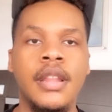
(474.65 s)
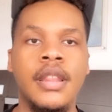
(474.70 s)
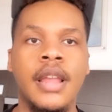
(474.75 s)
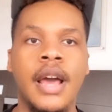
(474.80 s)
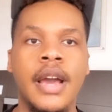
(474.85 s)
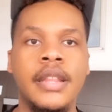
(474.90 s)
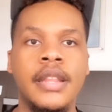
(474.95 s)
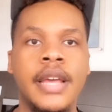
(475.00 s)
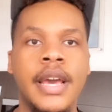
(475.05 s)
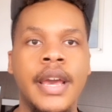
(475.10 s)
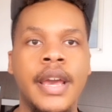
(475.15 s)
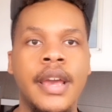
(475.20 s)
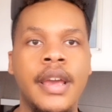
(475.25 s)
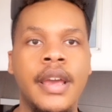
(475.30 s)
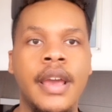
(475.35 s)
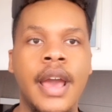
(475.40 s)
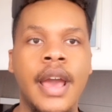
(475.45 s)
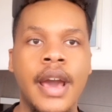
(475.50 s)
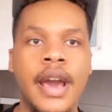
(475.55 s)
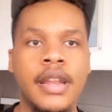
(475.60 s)
like
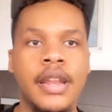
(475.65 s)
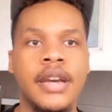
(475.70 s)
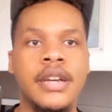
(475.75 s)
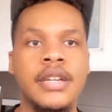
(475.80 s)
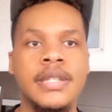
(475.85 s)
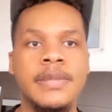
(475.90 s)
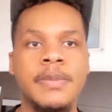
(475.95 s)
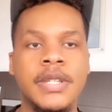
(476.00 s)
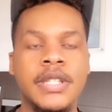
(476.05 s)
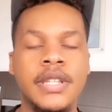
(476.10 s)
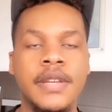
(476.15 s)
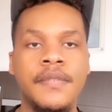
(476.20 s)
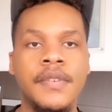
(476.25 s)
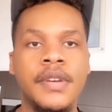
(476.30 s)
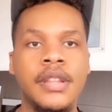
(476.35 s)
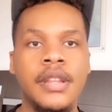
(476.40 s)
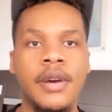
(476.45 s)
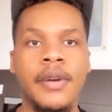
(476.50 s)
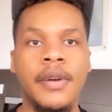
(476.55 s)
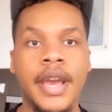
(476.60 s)
they had like a
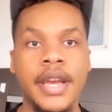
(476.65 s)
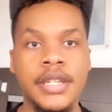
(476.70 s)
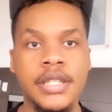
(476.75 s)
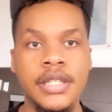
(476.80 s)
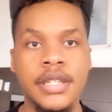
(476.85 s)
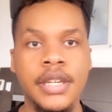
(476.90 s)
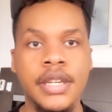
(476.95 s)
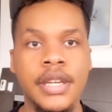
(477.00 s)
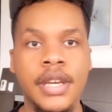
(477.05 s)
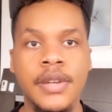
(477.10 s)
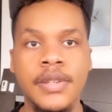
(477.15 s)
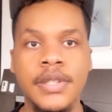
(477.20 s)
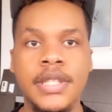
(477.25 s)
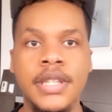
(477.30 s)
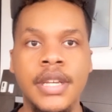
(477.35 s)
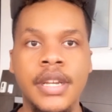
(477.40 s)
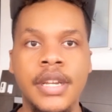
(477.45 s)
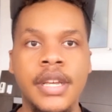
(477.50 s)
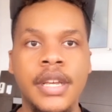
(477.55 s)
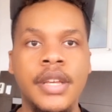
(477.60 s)
specific location in your
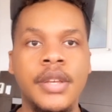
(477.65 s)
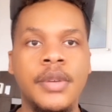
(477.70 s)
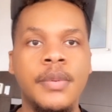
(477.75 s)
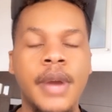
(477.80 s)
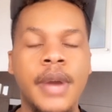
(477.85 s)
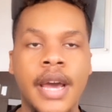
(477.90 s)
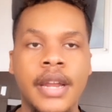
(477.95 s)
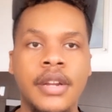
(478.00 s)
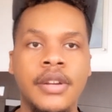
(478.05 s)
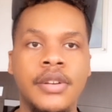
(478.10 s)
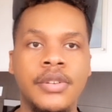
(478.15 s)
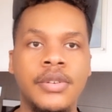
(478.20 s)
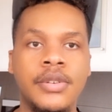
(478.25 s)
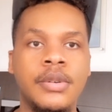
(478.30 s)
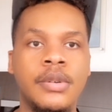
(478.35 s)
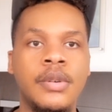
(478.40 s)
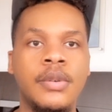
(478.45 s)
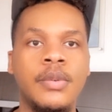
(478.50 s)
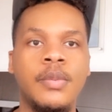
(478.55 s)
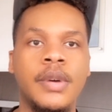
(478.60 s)
city and you kind of
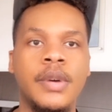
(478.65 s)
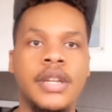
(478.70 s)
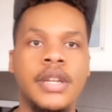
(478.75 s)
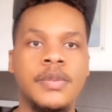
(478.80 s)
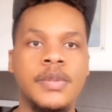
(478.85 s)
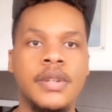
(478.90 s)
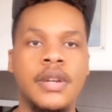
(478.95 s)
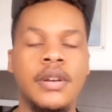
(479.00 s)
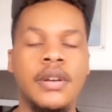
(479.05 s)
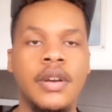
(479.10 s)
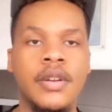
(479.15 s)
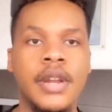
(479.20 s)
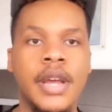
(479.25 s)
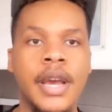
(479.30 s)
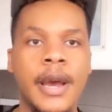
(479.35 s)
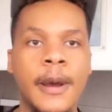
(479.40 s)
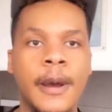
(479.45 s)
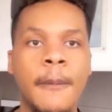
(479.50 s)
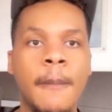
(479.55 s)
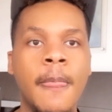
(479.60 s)
knew when it was going to go
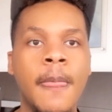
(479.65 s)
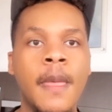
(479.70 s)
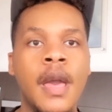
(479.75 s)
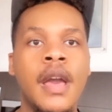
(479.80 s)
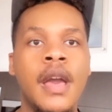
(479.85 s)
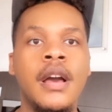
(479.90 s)
down